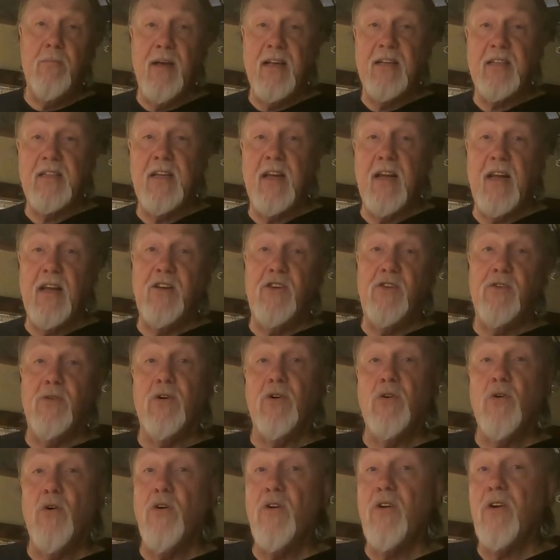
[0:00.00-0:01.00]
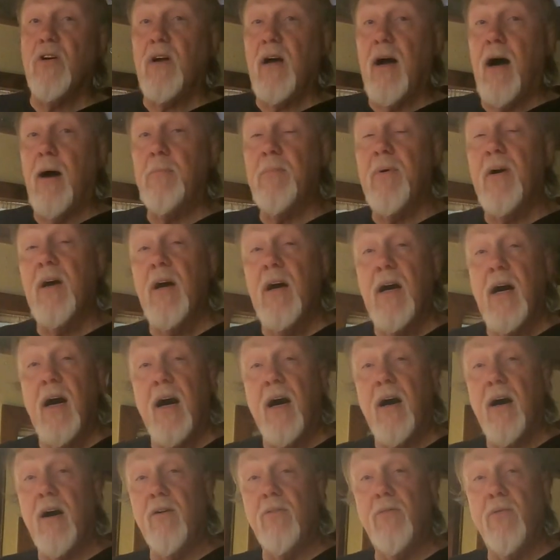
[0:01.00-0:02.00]
mixed it into a 1/4 cup
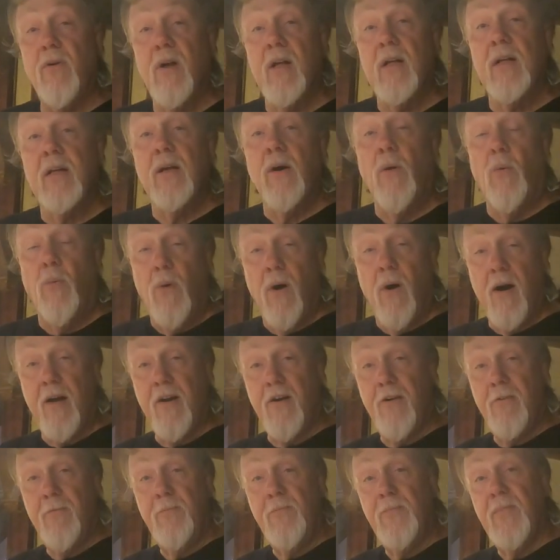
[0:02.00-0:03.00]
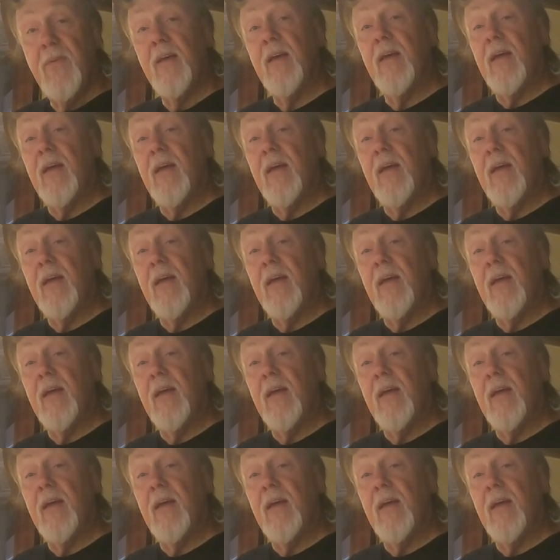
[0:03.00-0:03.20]
of water,